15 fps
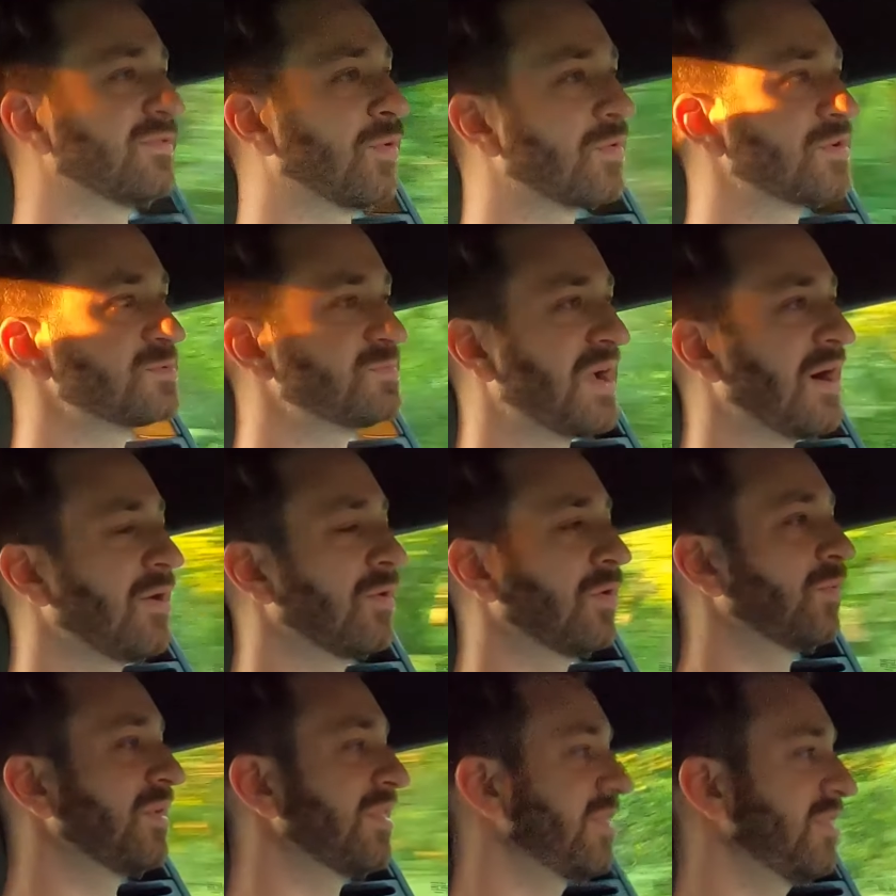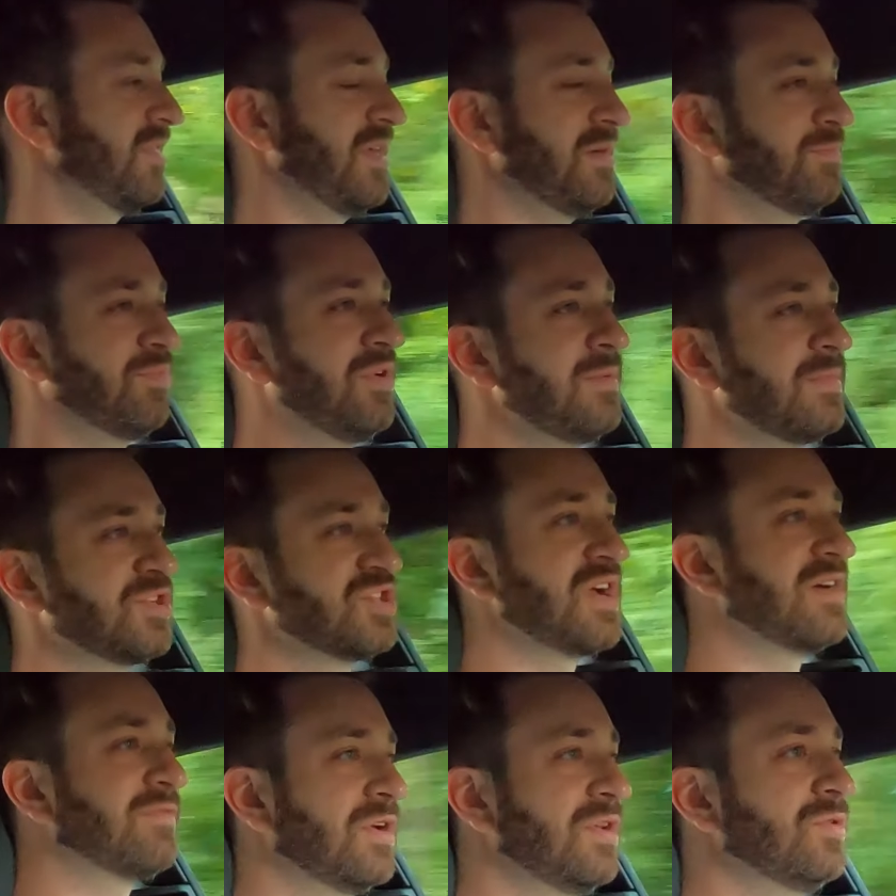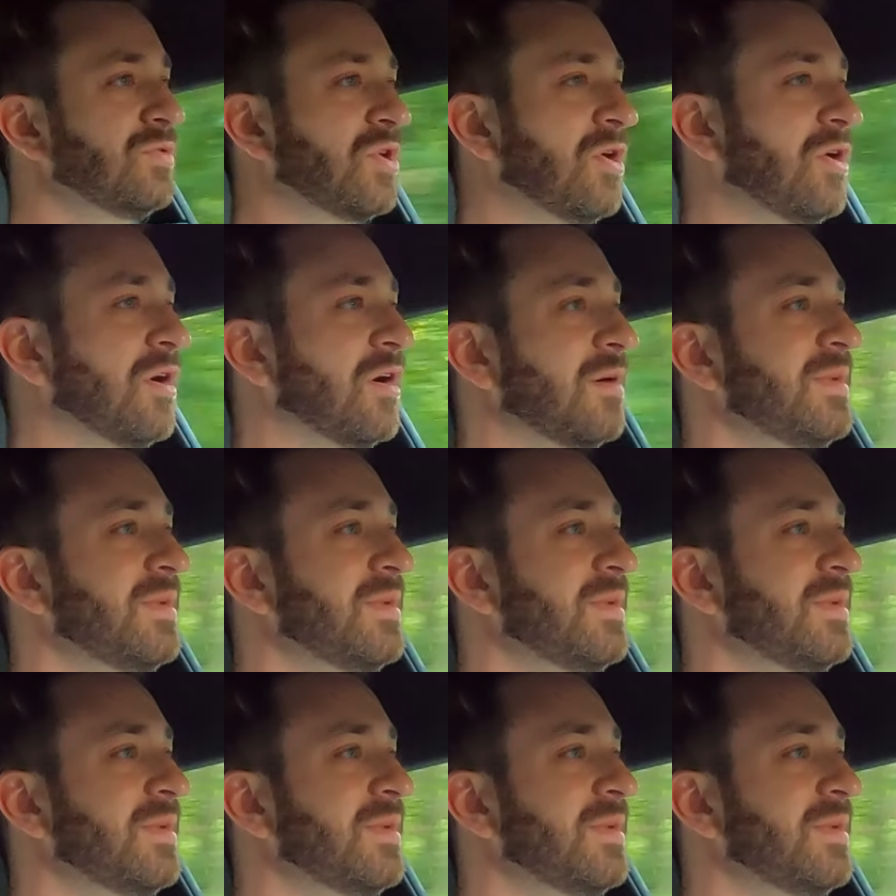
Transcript: horsepower with pretty much every new car.